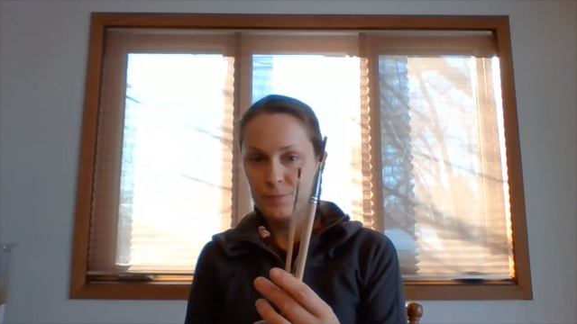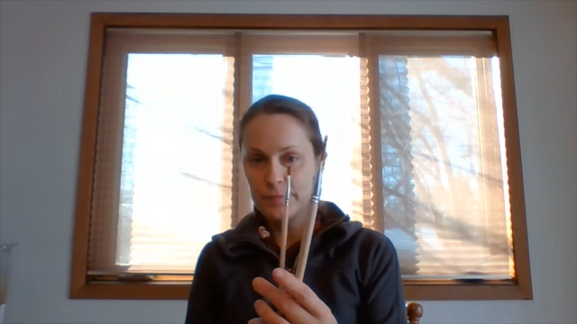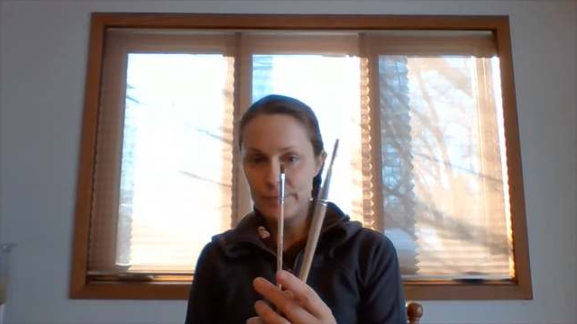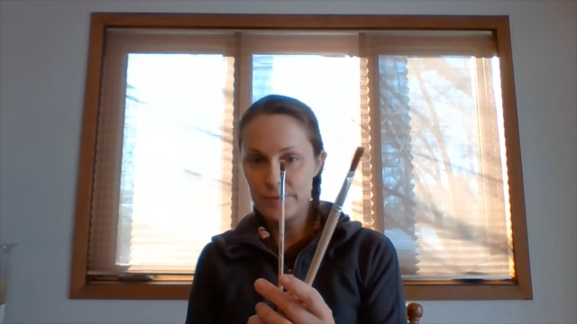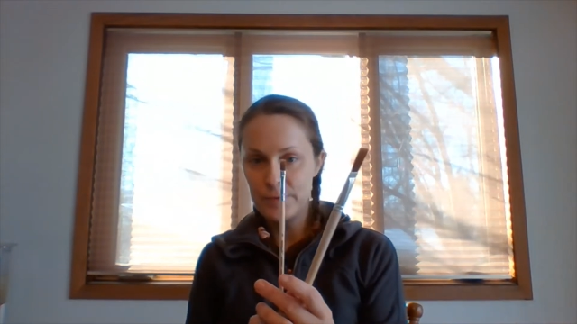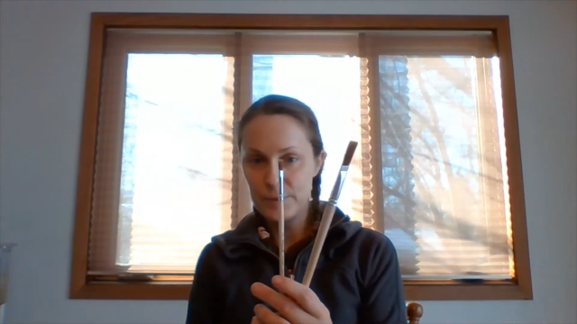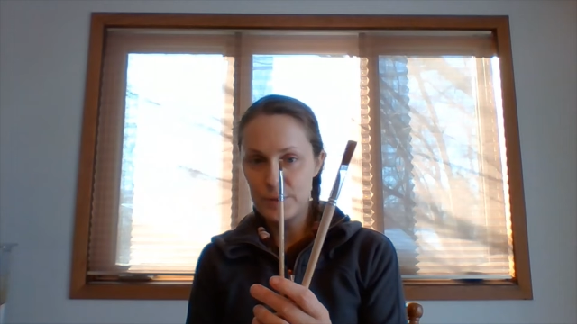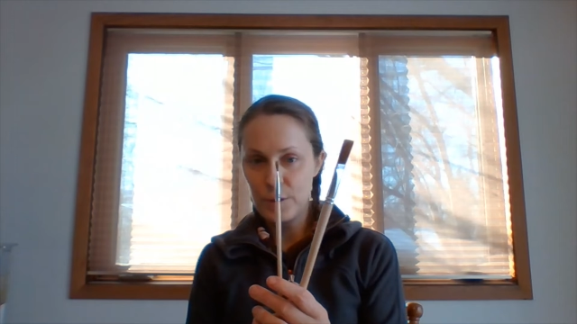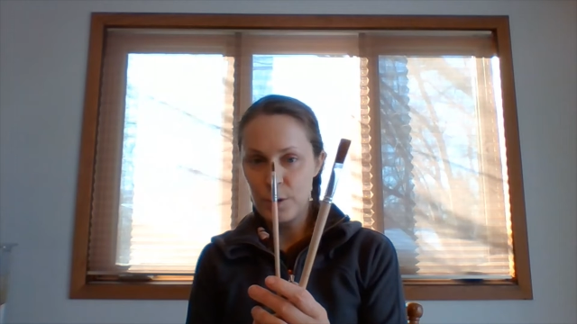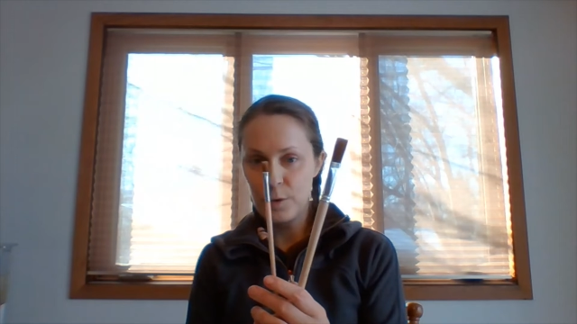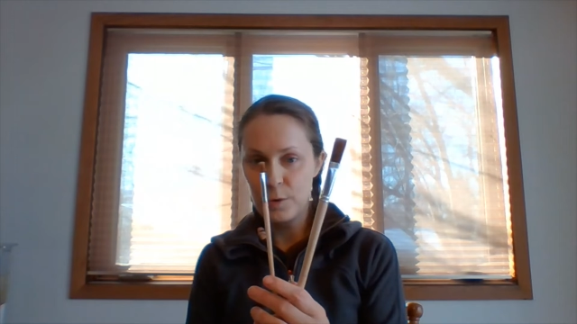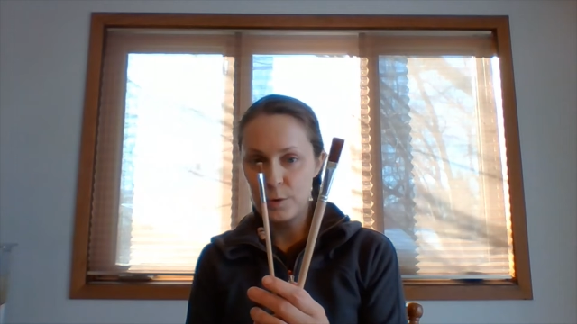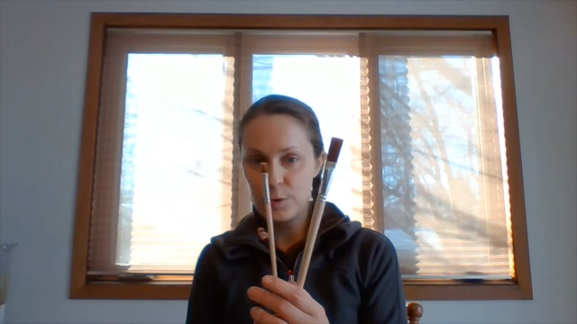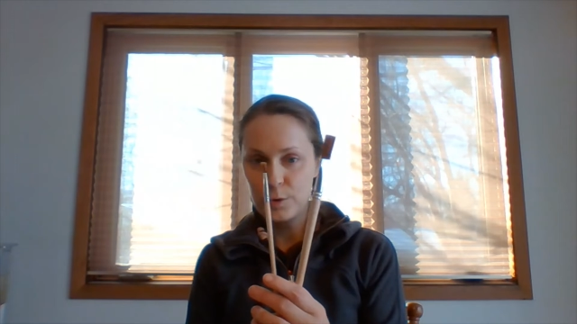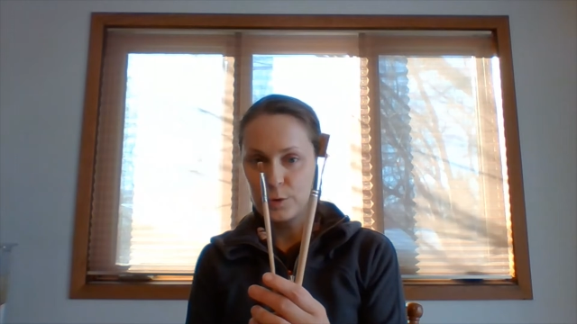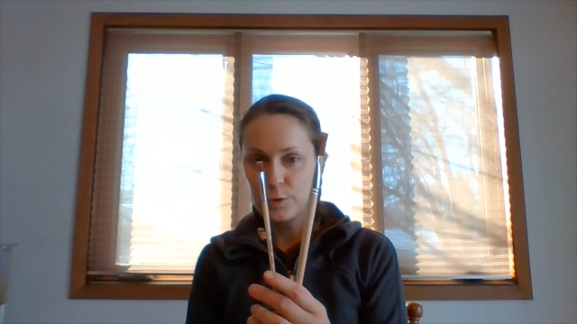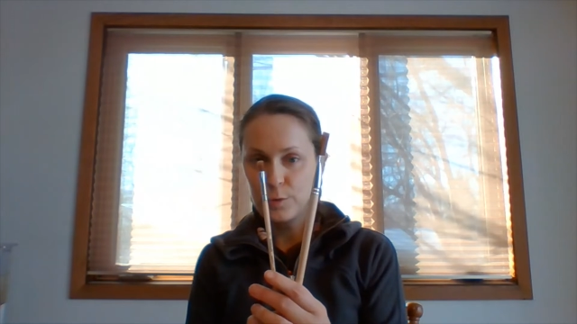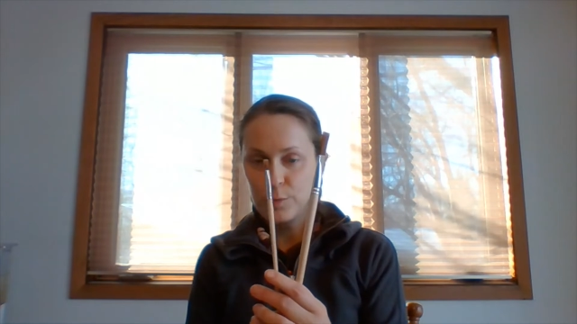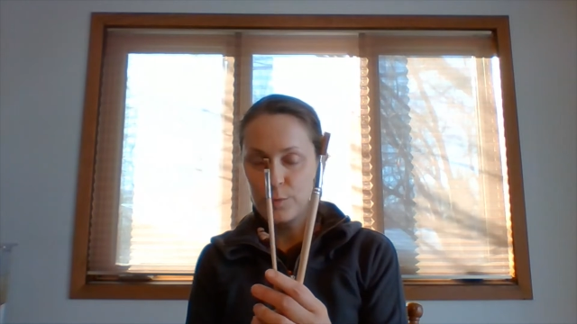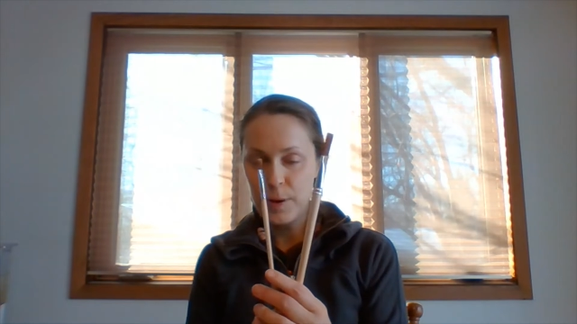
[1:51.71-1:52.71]
So those
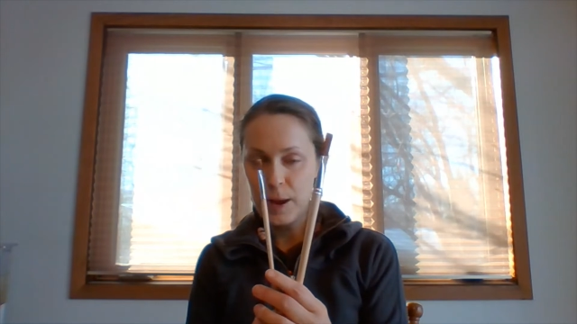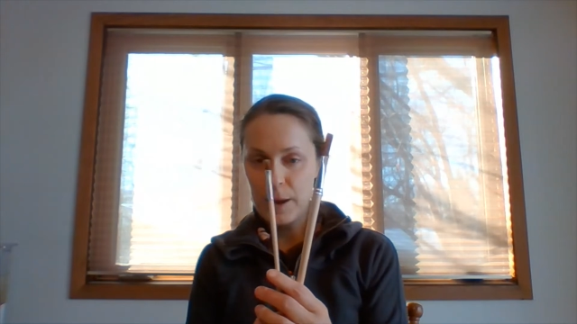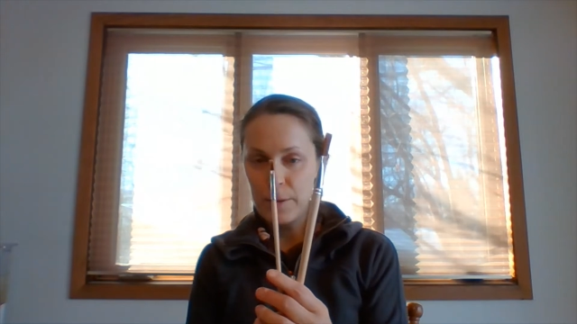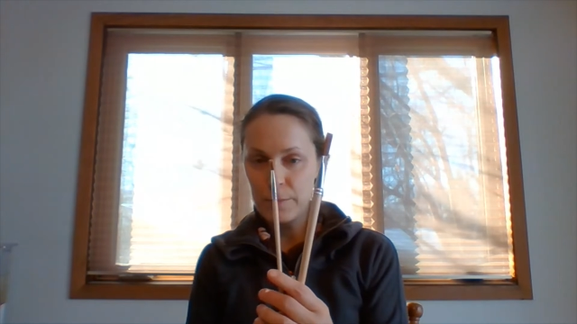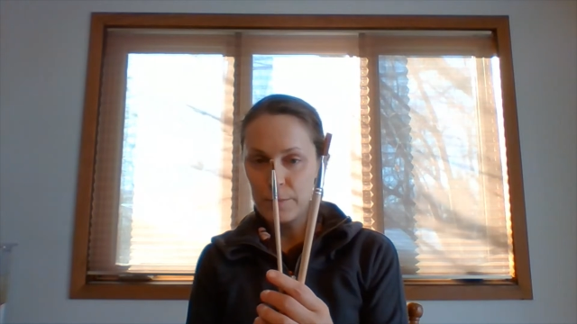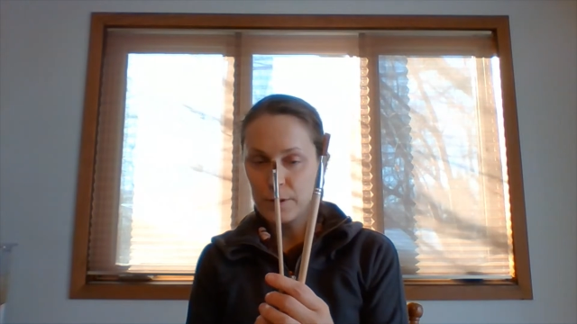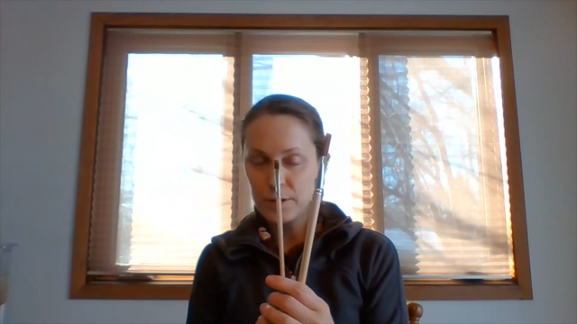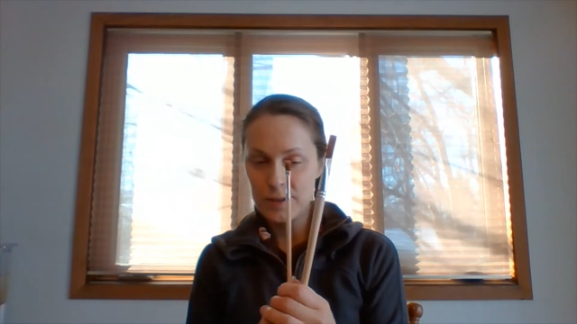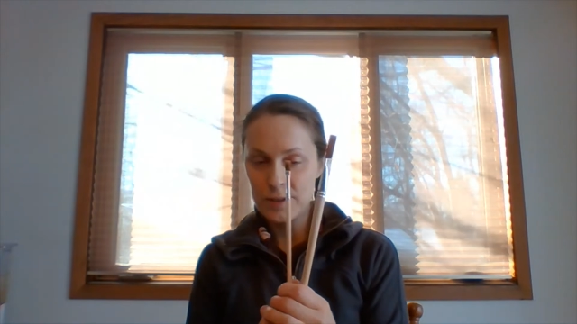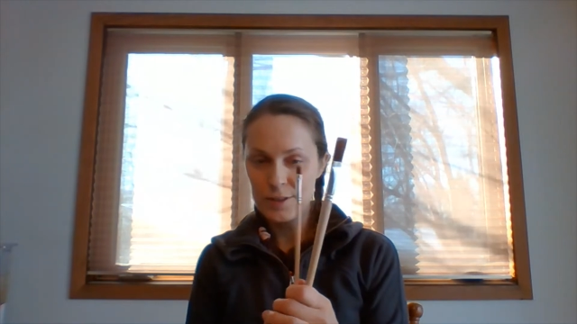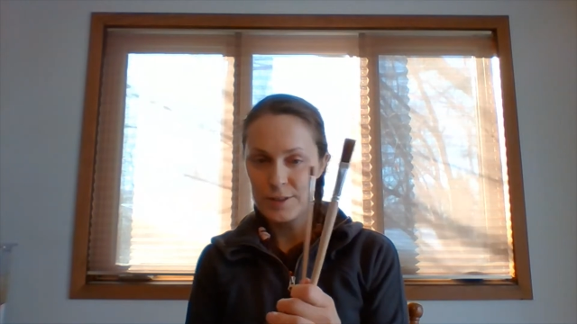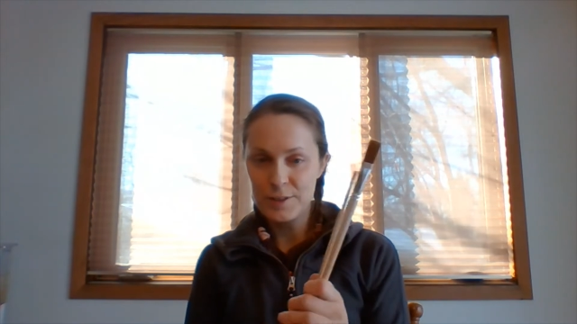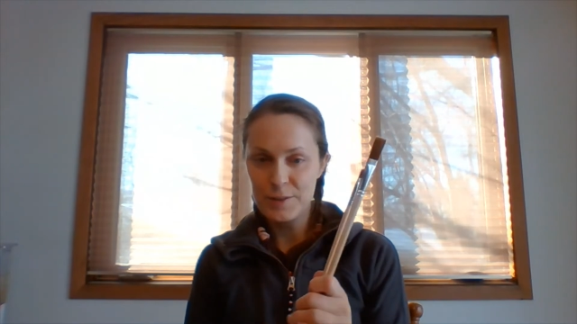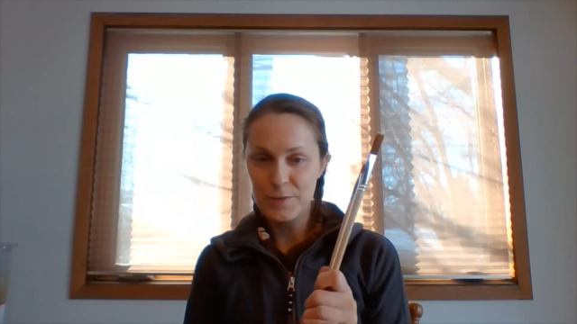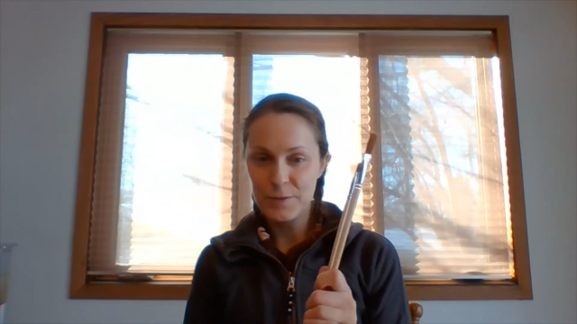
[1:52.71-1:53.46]
2 paintbrushes